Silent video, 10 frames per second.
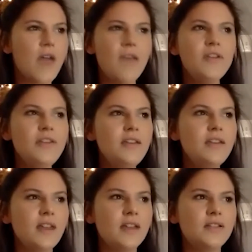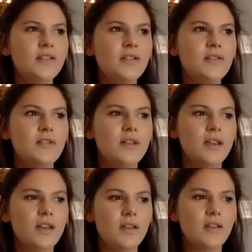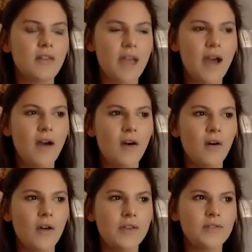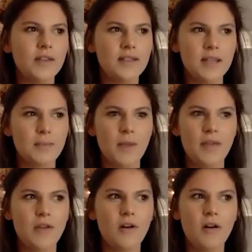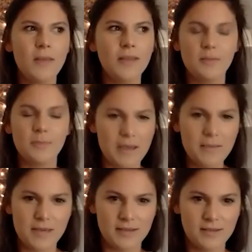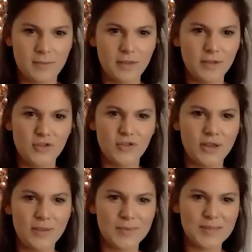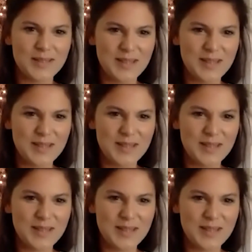everything that I do now it's like they're all my little babies, my little dreams.